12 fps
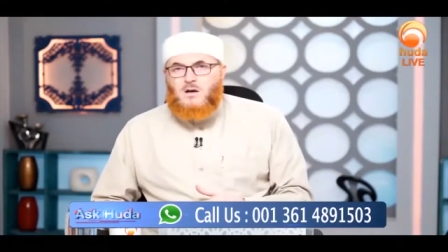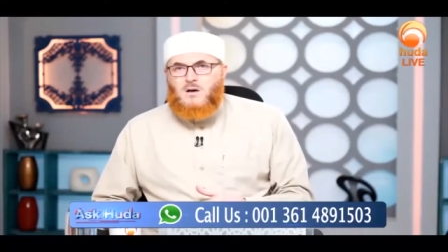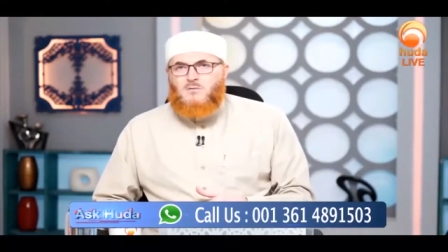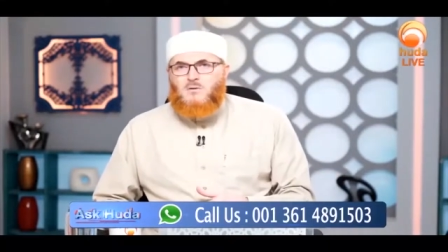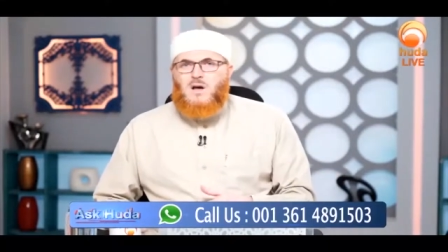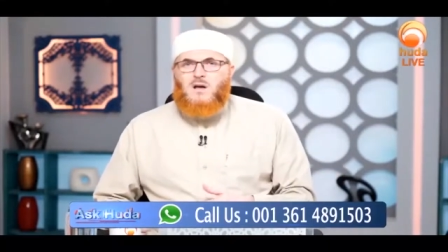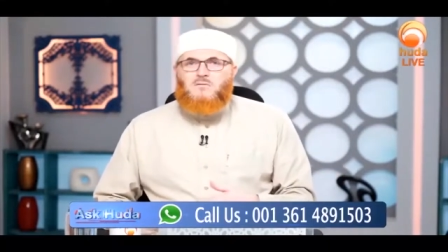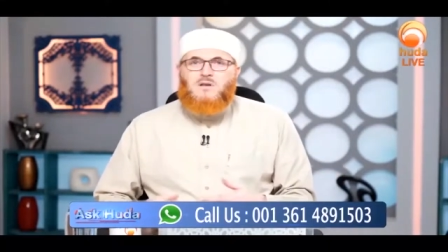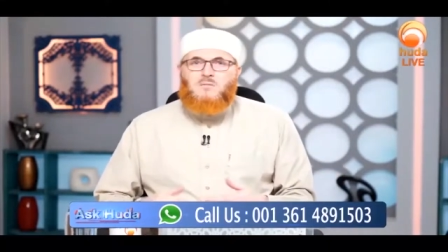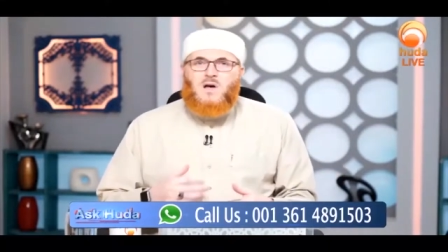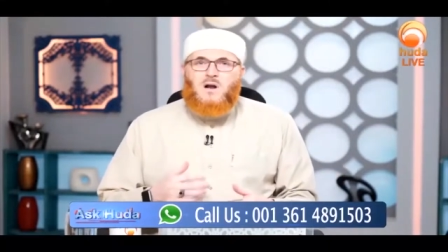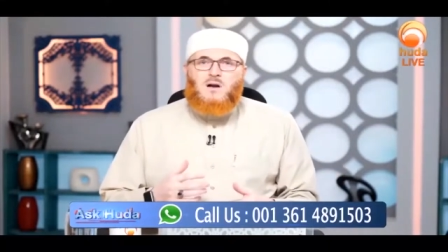What if the
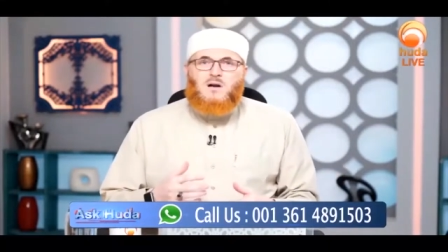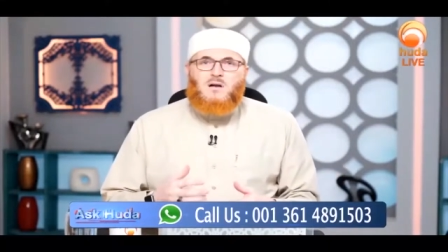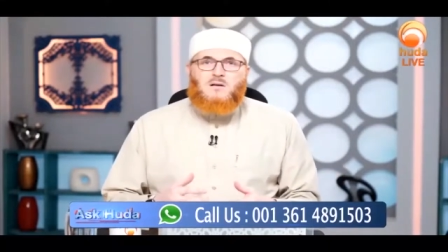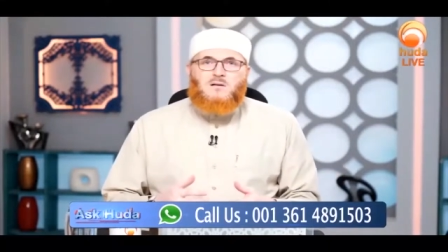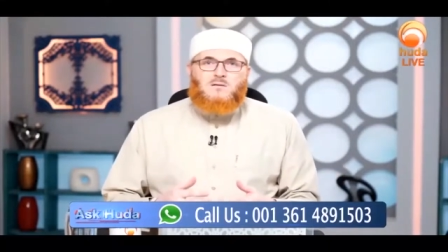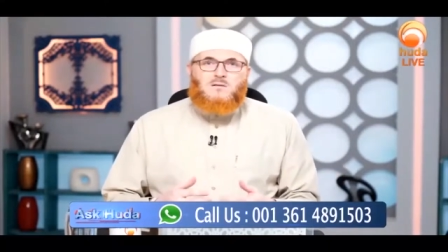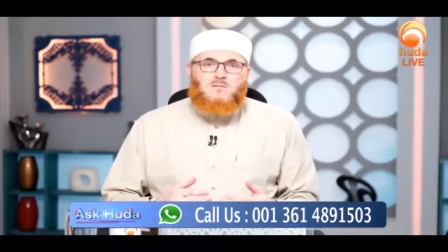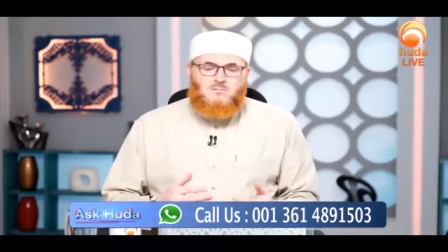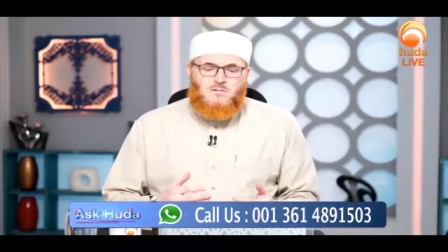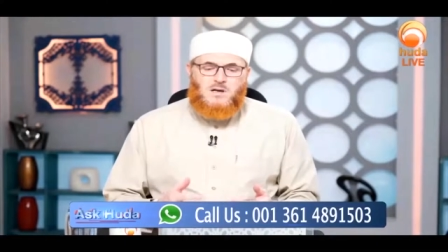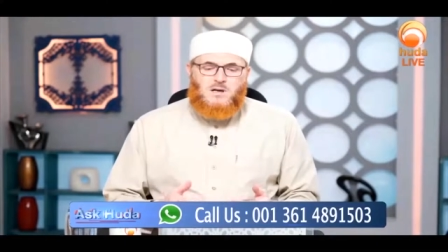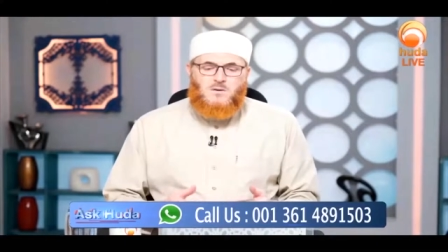matter is,
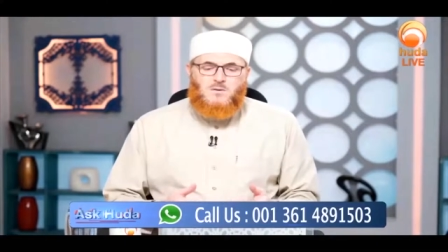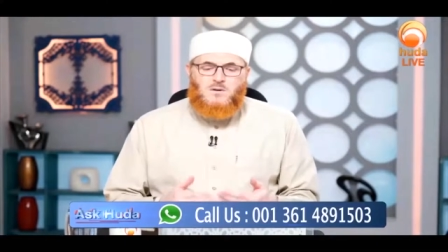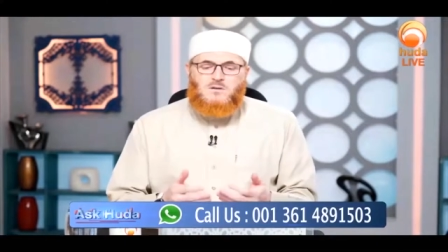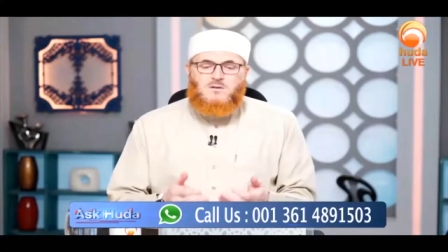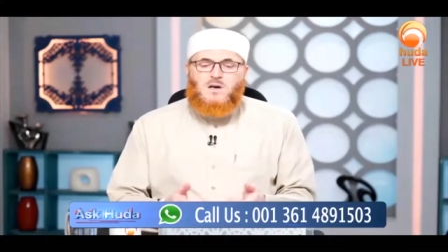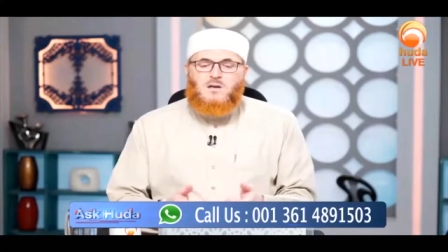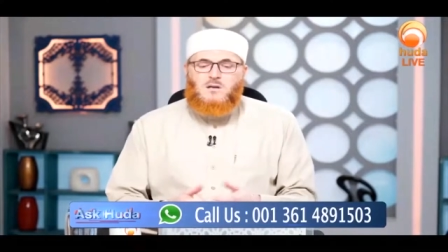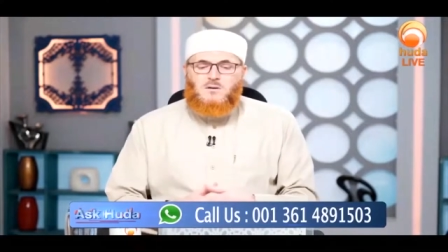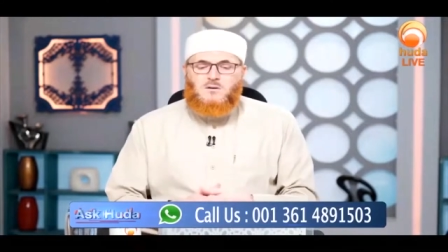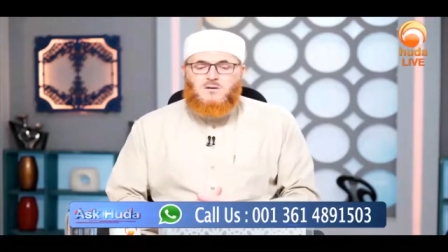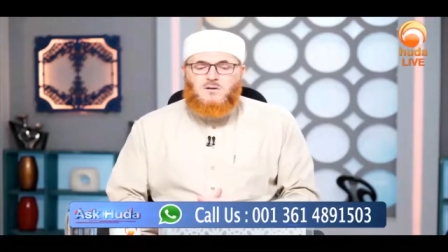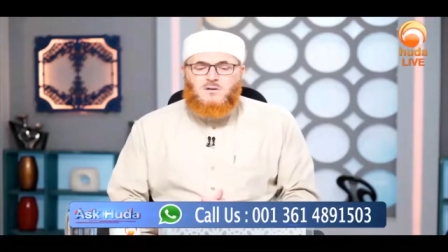like, you know, deciding
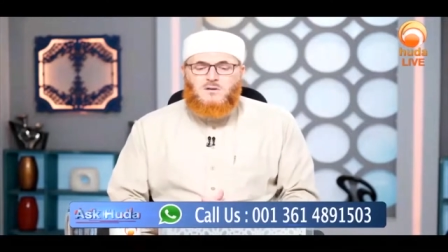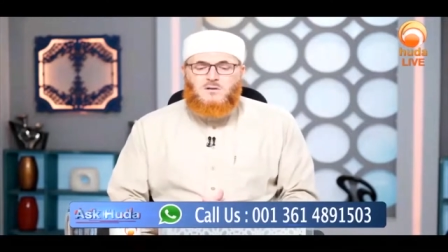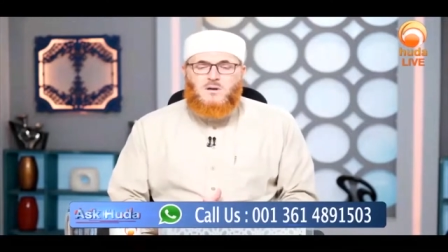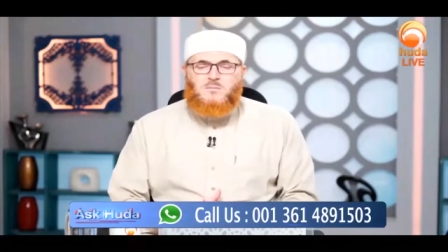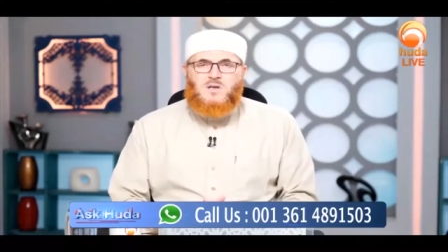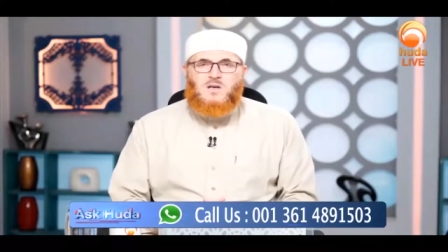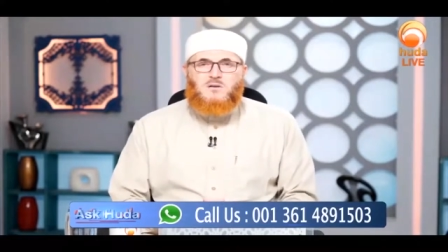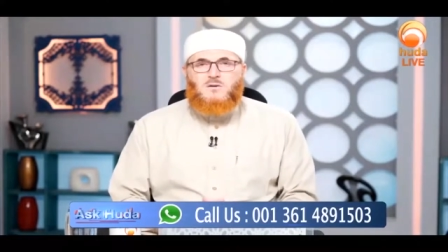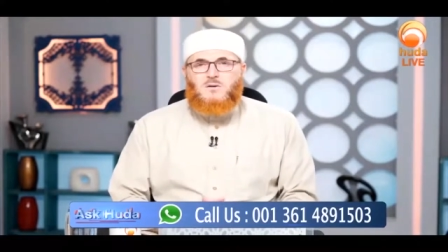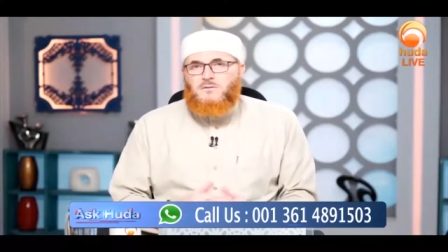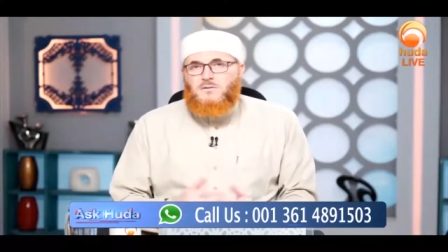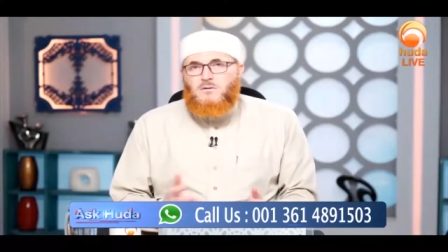concerning something,
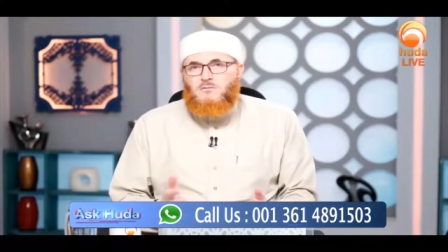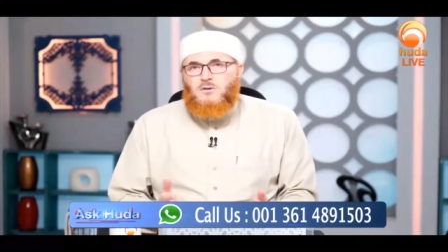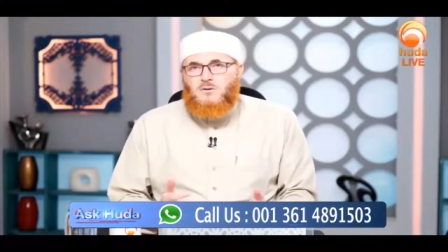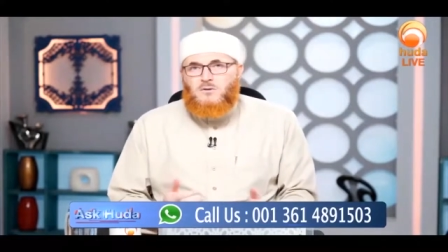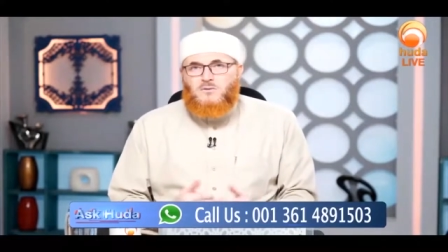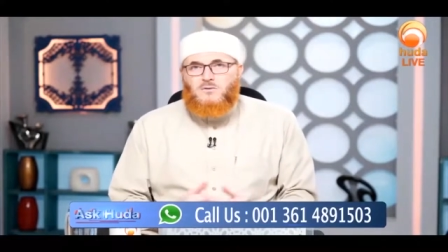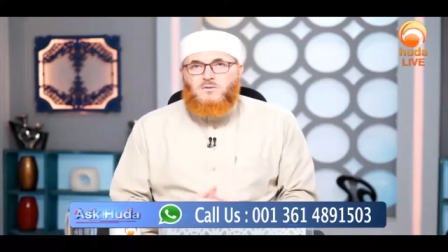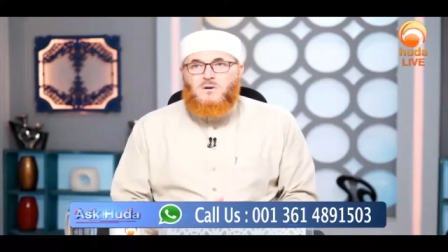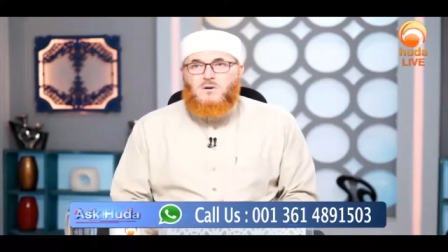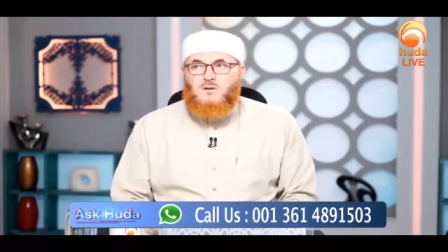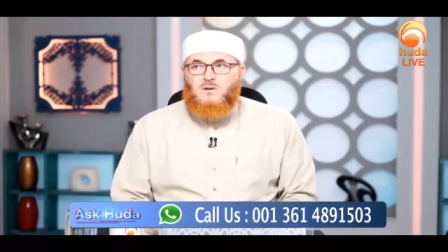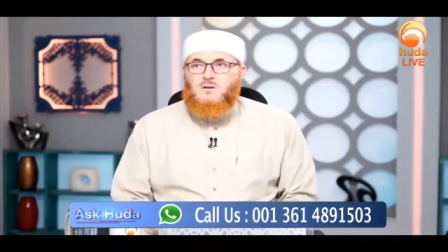so if you want to,
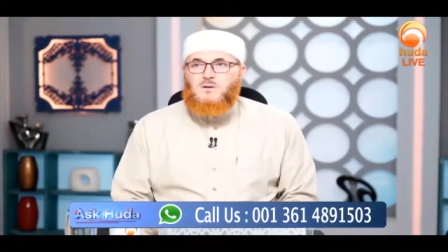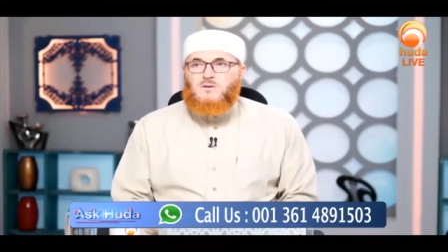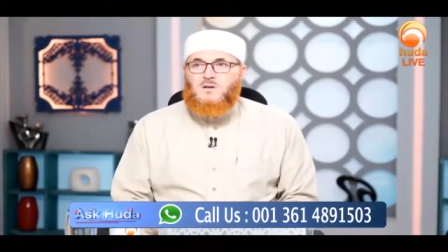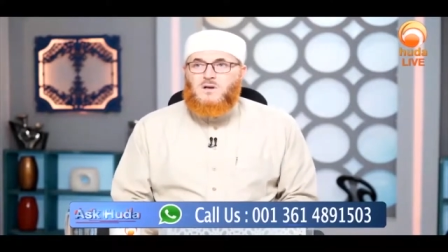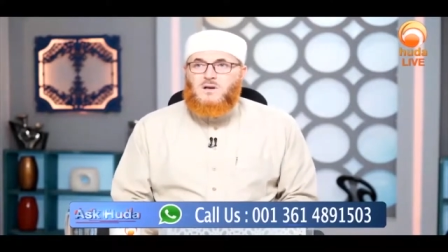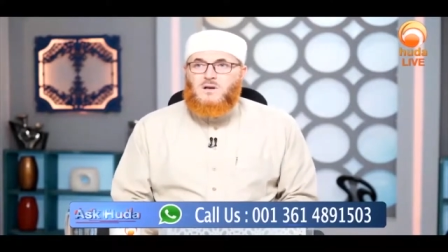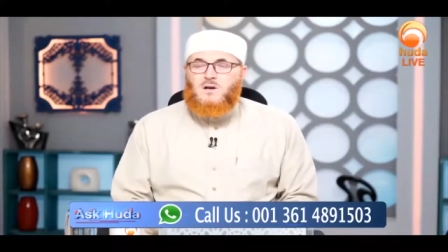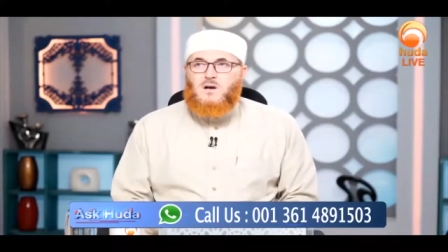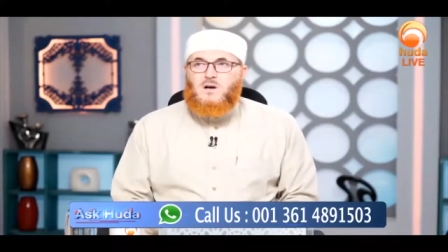then you say,